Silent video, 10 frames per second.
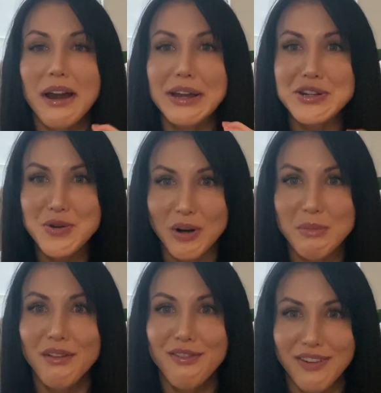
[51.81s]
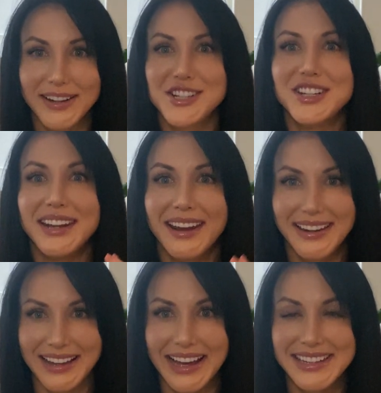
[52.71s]
a normal functioning
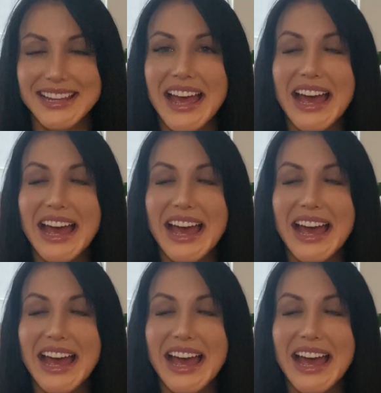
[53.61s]
gut.